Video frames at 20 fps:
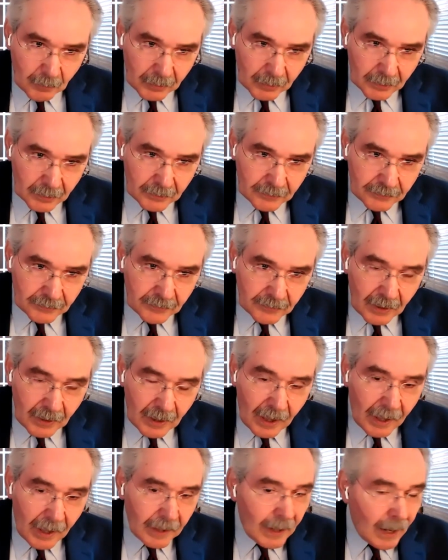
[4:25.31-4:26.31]
words,
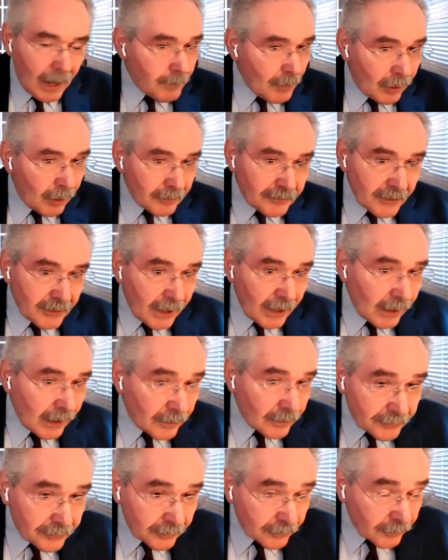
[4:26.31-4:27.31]
and I'm not saying
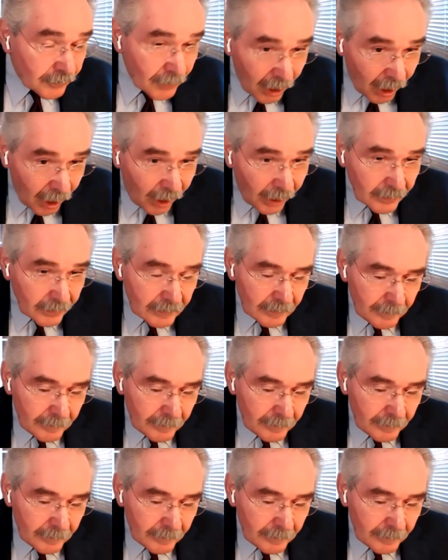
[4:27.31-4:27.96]
it should not,